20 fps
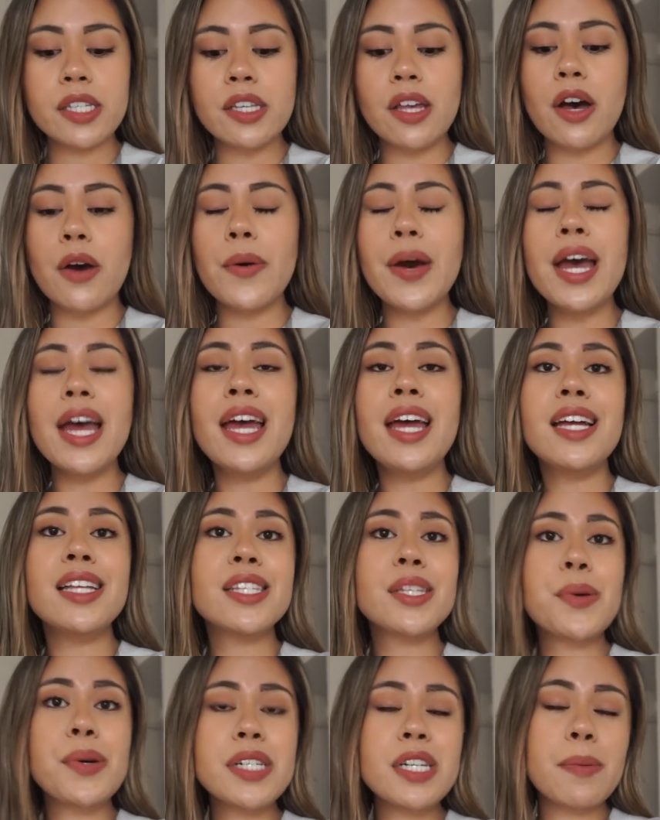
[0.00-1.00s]
so
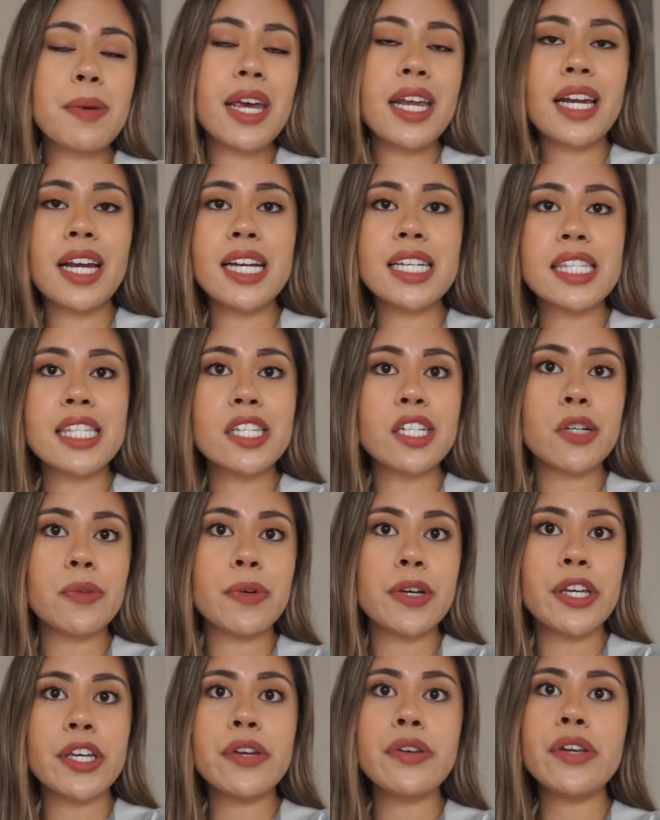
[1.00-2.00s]
it's going to be a nice little
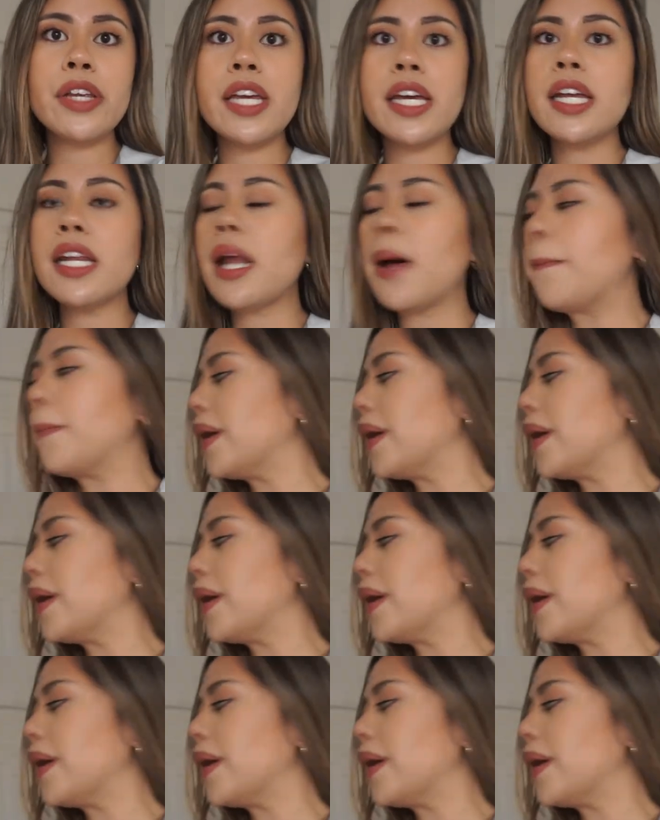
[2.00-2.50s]
reunion.